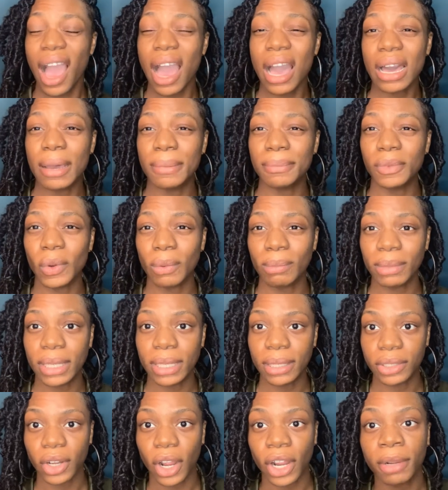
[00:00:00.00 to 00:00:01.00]

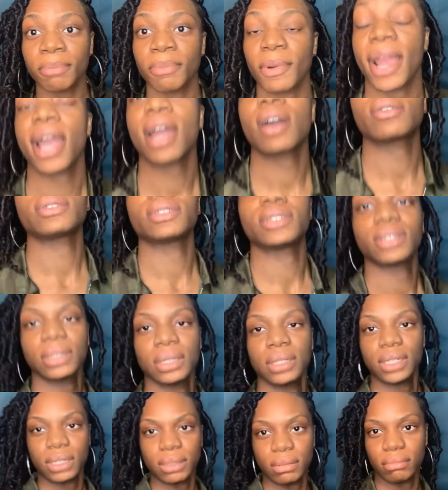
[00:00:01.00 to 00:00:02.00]
normally dark brown
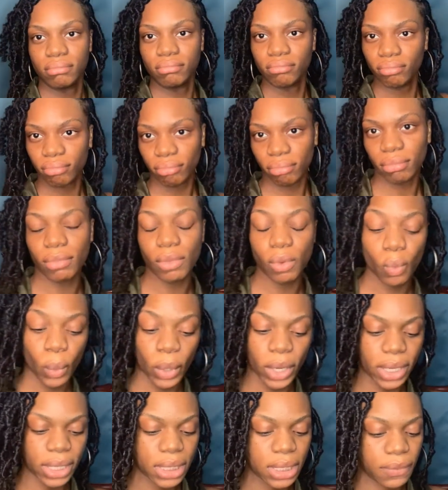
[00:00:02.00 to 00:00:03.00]

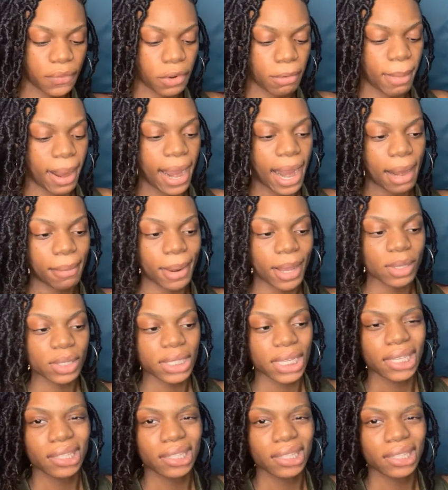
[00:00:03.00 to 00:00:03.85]
works for my eyebrows,